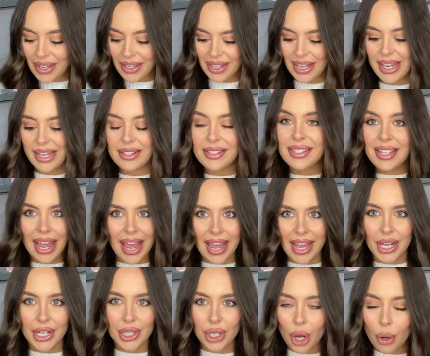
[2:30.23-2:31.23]
It's
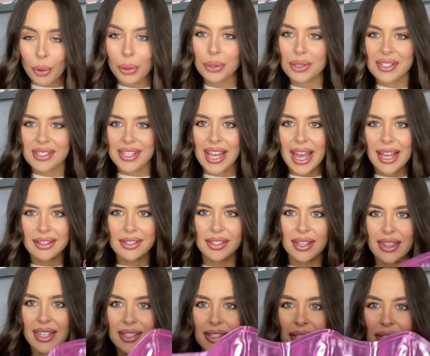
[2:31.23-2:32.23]
a cord set. So
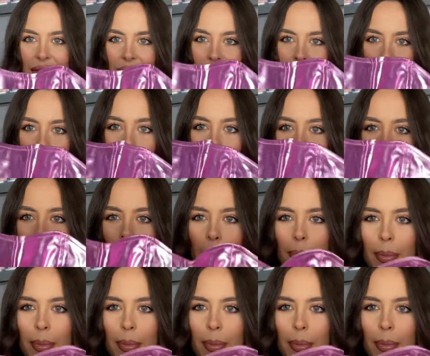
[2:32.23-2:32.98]
this is the top.